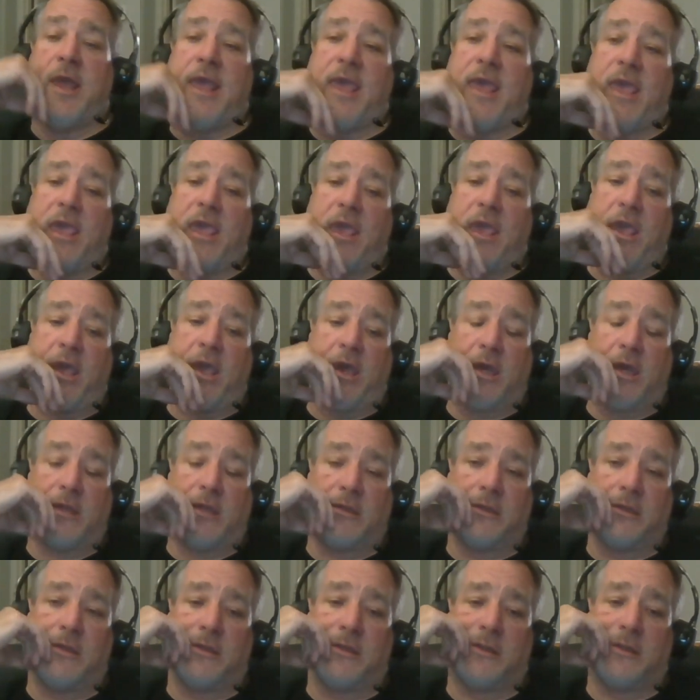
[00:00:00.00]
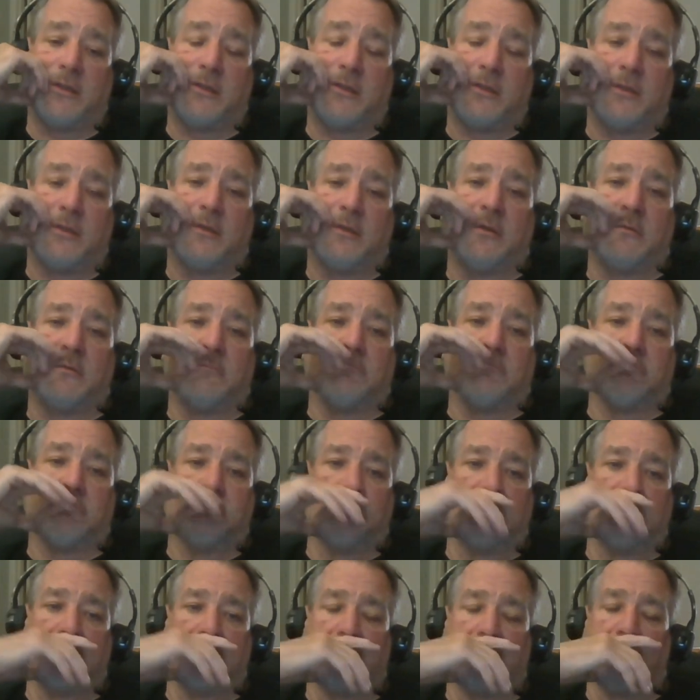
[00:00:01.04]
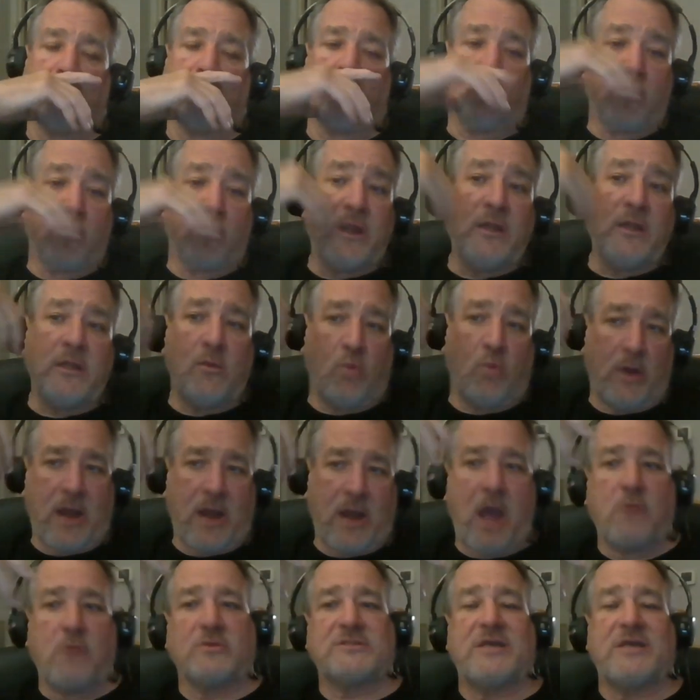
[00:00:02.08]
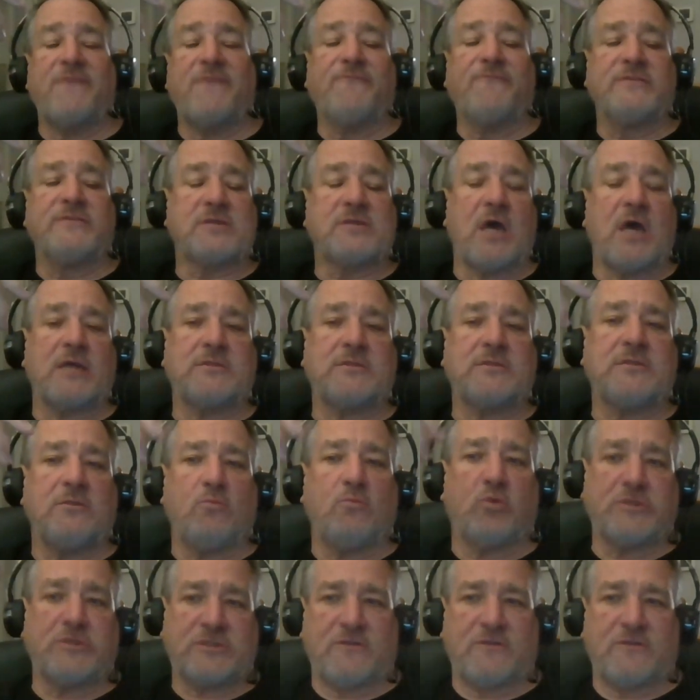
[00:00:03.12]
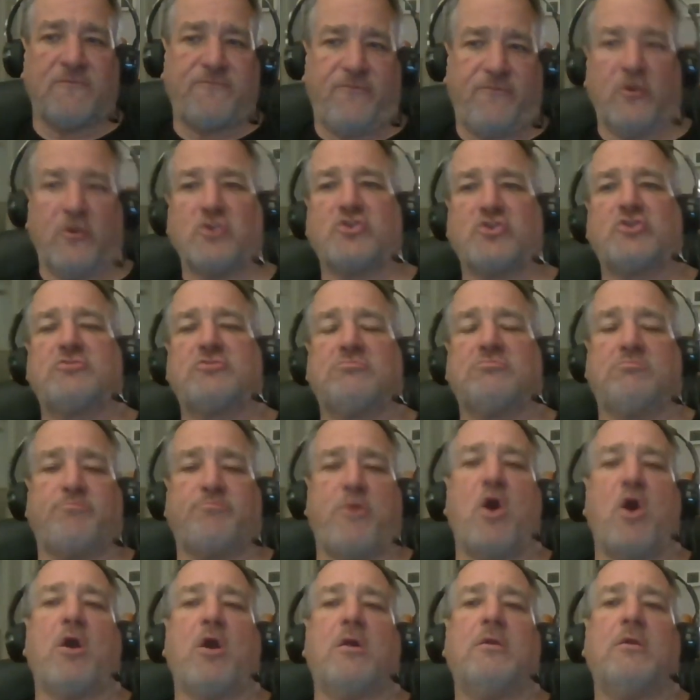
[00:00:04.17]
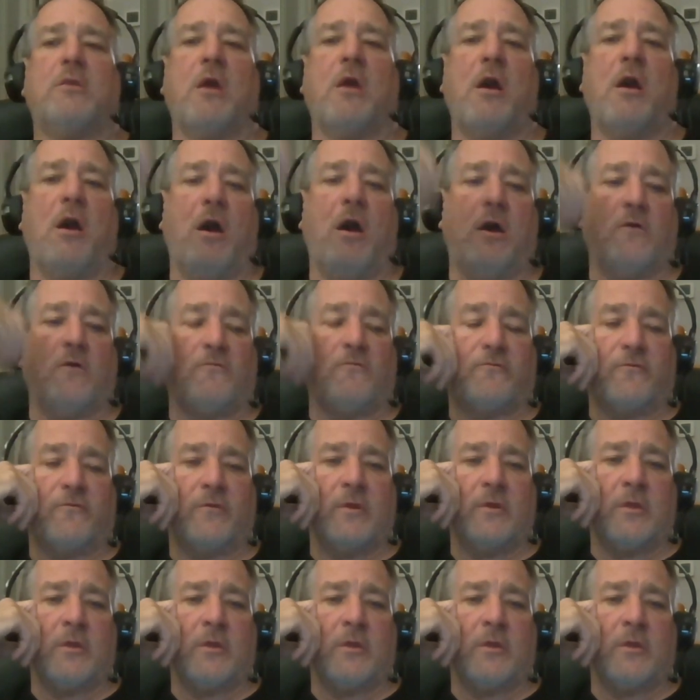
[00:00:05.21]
And really what I was emphasizing was the first part of,